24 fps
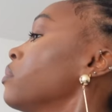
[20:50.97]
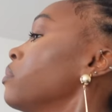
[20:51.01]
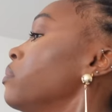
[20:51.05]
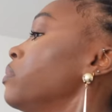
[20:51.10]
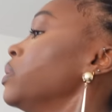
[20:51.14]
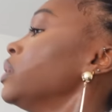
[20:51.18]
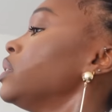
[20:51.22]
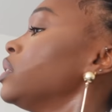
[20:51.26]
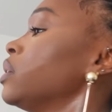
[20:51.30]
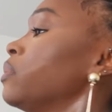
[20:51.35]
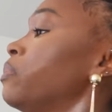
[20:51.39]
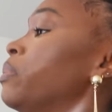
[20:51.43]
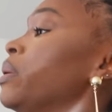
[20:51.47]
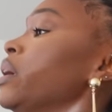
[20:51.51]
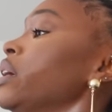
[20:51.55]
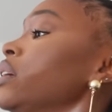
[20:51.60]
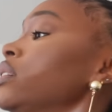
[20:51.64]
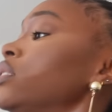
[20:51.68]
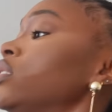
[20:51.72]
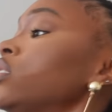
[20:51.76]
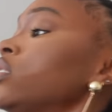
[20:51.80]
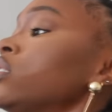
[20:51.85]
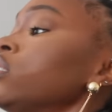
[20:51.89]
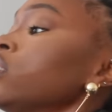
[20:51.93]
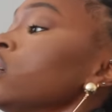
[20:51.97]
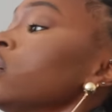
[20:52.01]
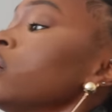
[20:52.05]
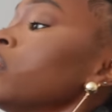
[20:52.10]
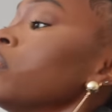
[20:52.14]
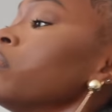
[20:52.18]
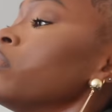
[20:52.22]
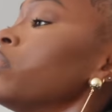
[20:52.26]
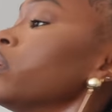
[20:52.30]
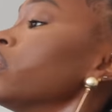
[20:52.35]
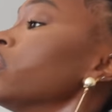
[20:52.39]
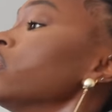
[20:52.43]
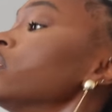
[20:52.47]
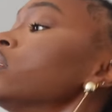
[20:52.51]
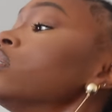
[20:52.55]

Bitter Peach, but the